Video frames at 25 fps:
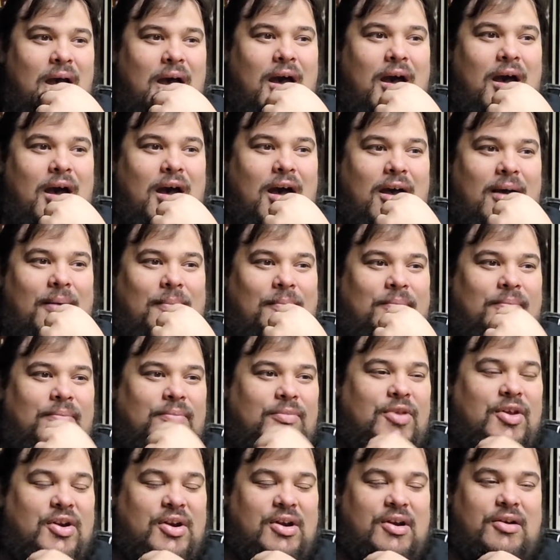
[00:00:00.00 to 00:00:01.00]
Um,
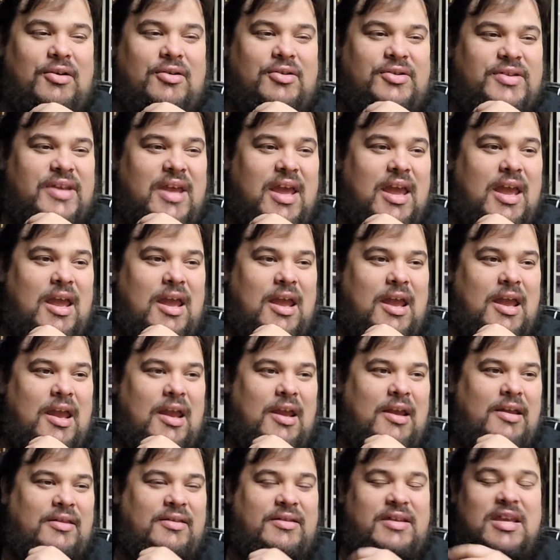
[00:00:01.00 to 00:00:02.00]
there's
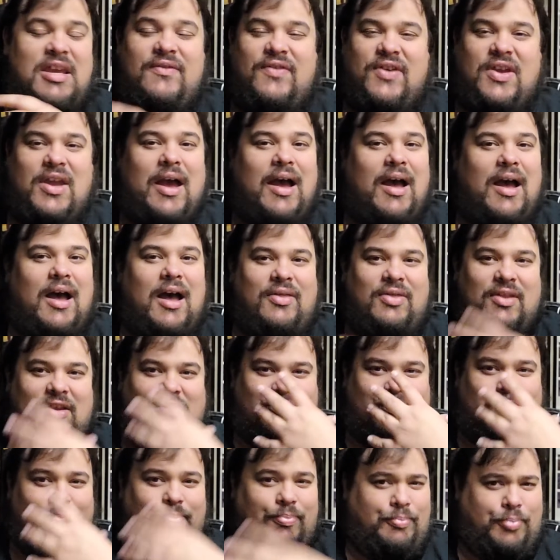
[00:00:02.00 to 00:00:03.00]
a TV on
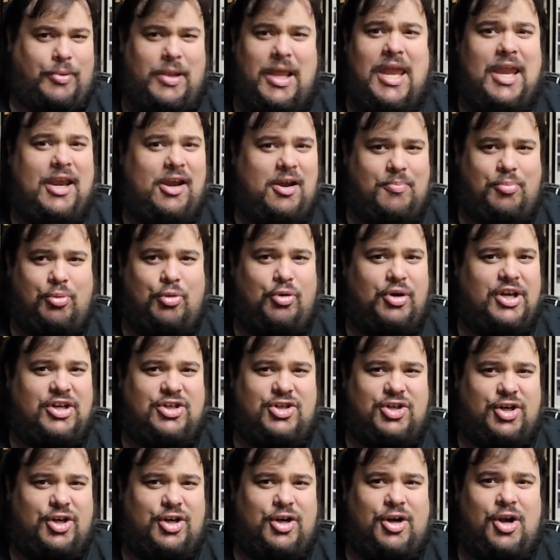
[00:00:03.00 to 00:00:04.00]
that's playing a
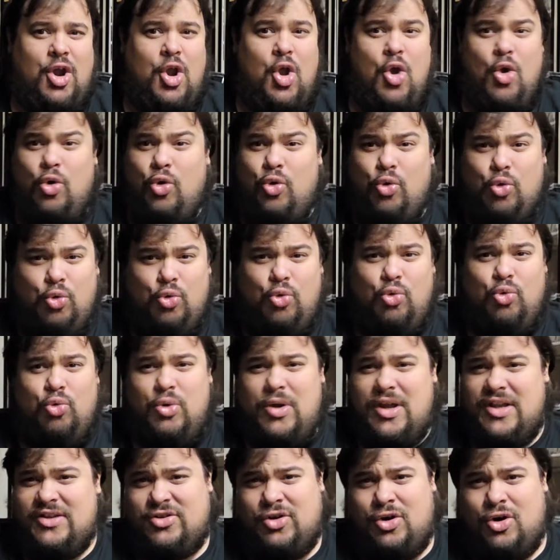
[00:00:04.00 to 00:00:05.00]
preacher who
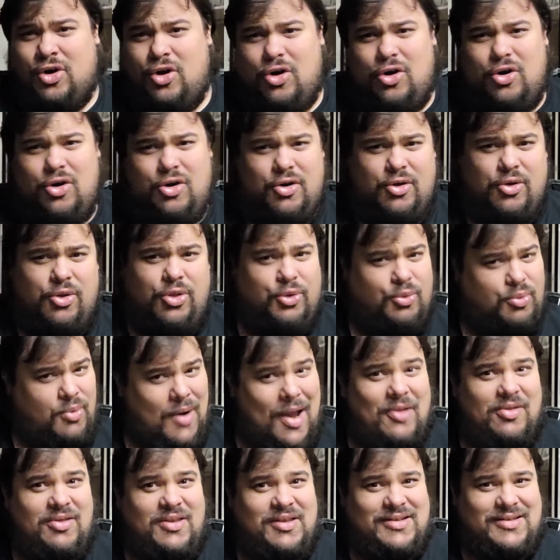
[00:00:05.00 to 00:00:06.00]
is heard
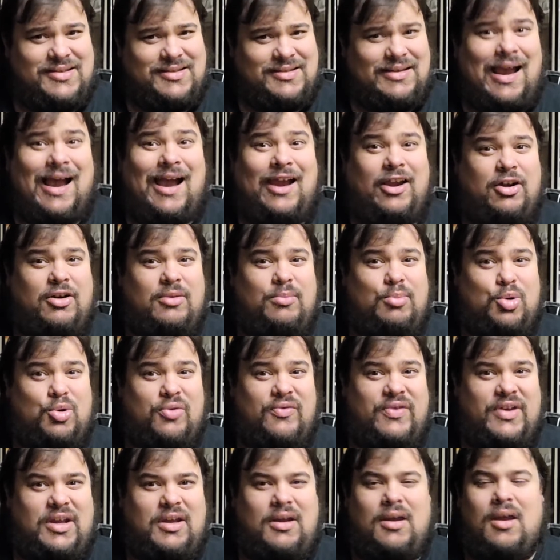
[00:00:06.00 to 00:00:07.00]
throughout this entire
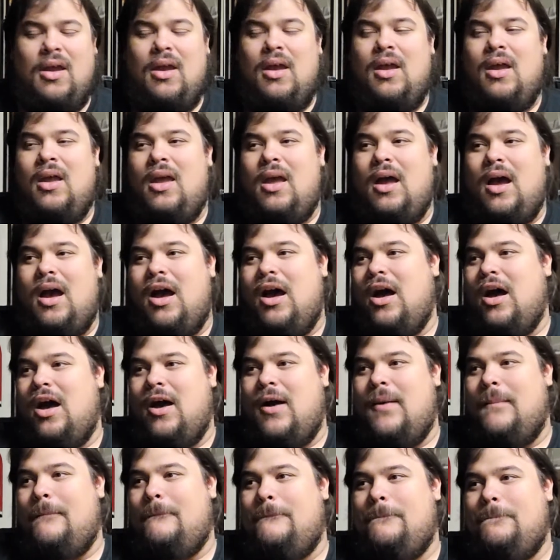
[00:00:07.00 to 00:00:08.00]
movie.
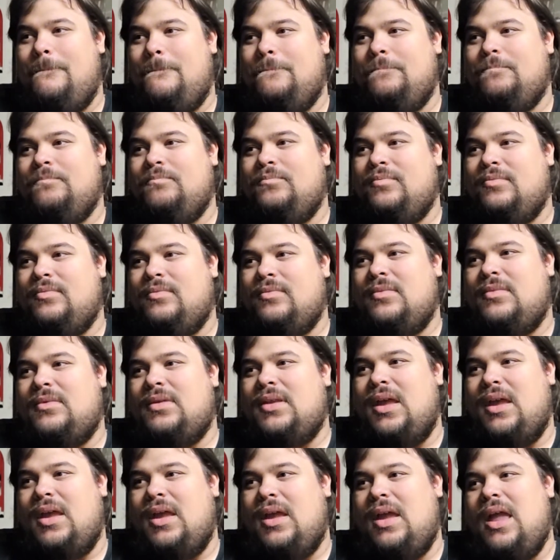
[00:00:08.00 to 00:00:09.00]
Um,
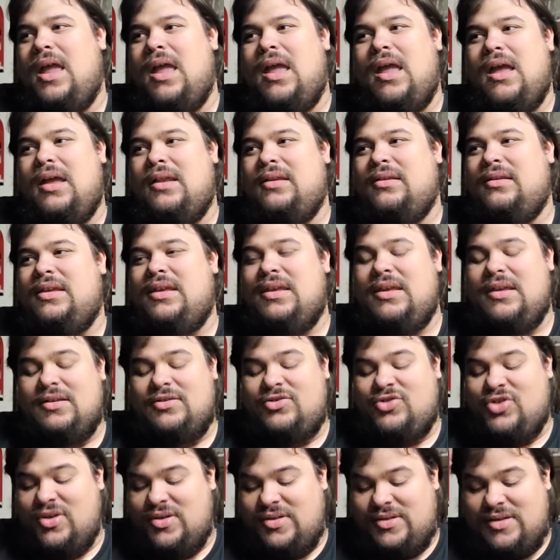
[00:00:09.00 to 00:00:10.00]
and he
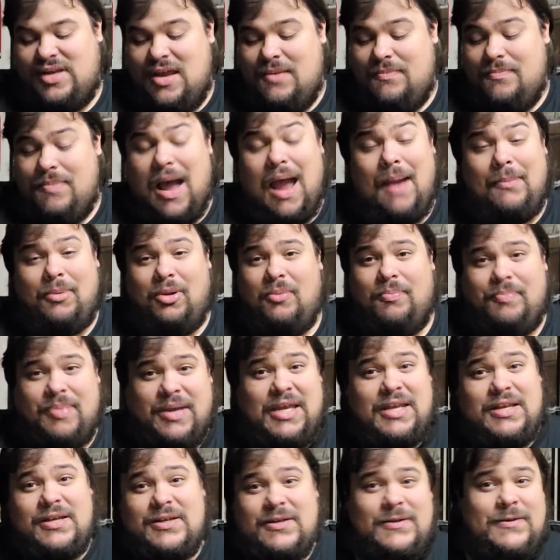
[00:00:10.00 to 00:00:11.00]
is just a Bible
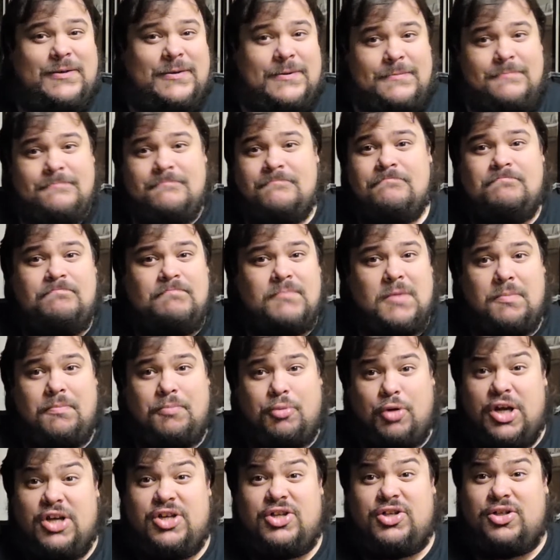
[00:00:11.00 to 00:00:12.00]
beaten
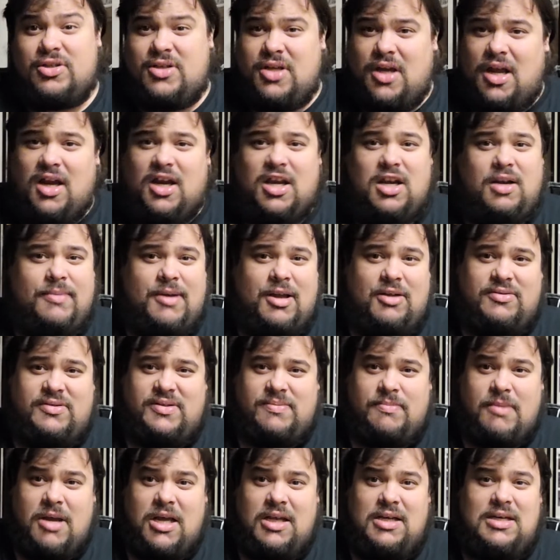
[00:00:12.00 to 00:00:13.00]
preacher talking about
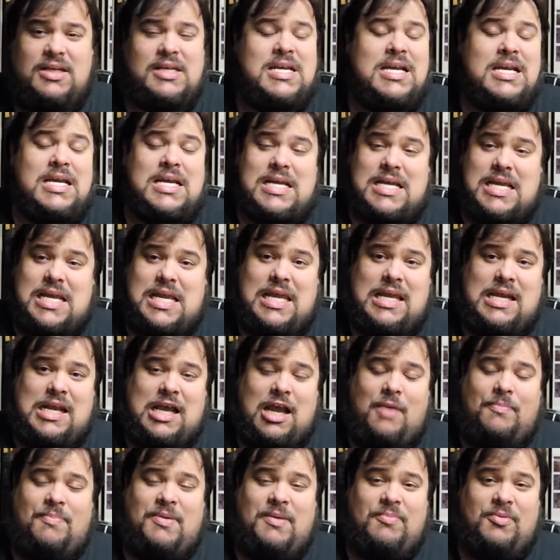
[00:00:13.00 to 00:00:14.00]
smut and
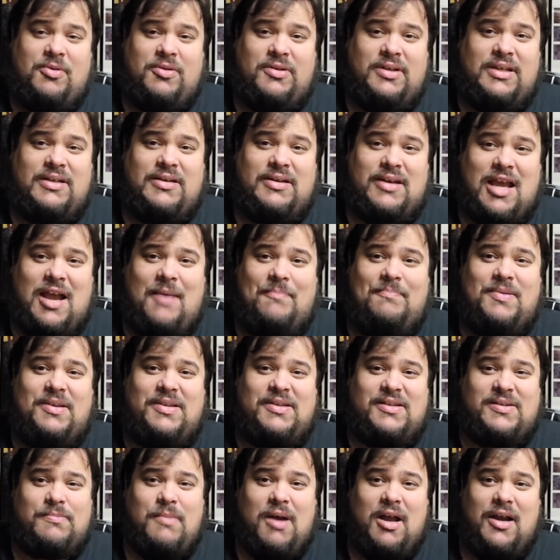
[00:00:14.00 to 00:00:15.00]
how people need to not be
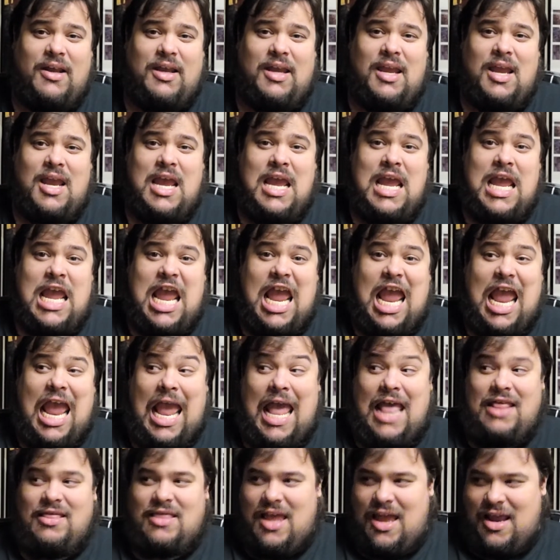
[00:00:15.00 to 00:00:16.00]
smutty
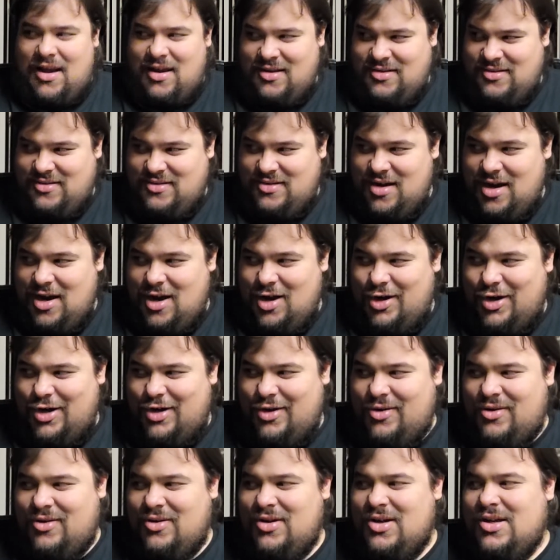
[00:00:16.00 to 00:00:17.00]
and that his
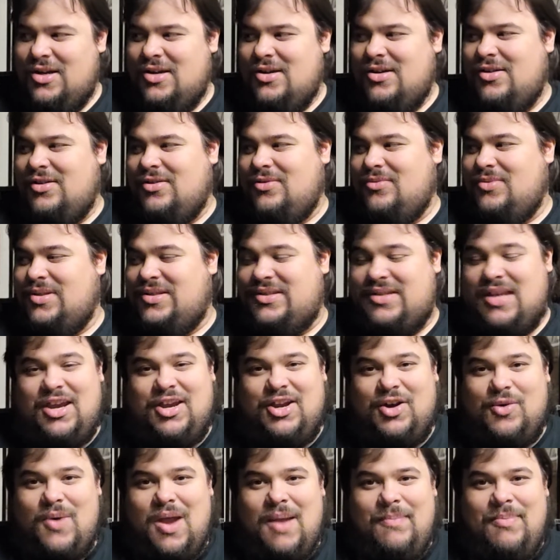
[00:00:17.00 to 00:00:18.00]
daughter was
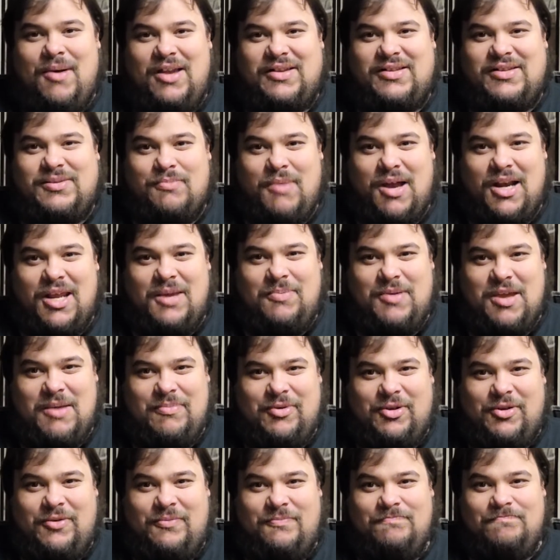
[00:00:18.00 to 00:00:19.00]
taken away by smutty
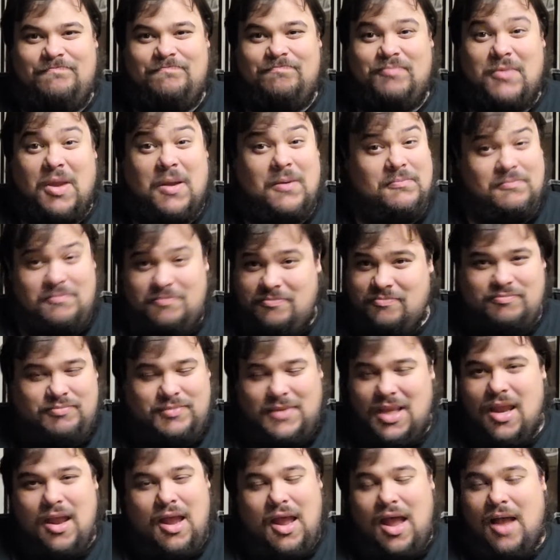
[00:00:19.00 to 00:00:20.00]
people
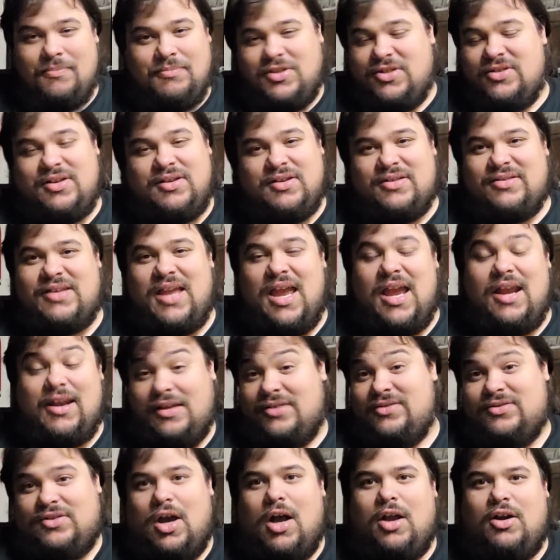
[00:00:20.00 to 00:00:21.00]
I'm just gonna say it.
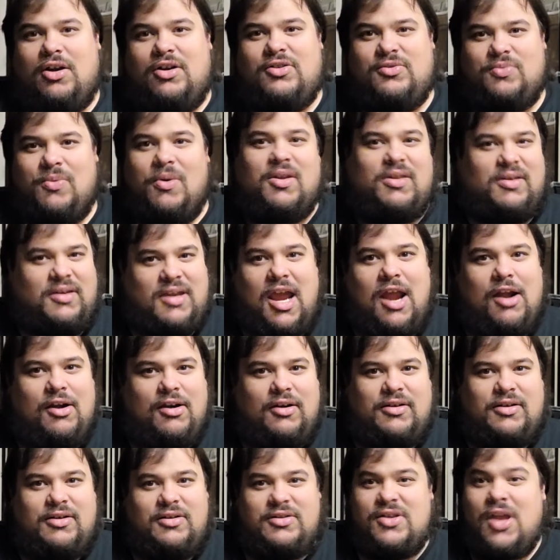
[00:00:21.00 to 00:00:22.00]
His daughter is one of the
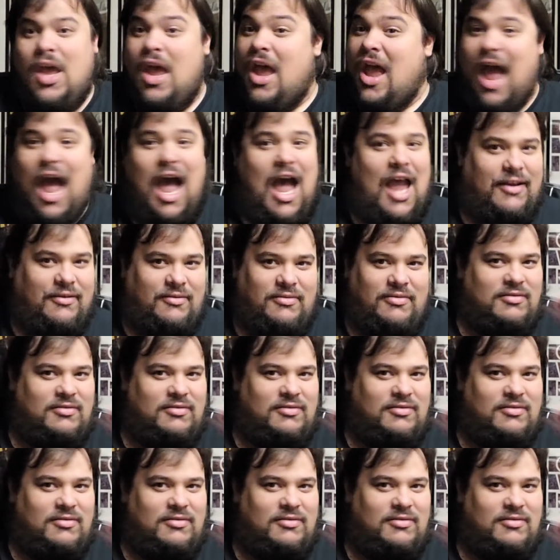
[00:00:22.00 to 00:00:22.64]
characters. I,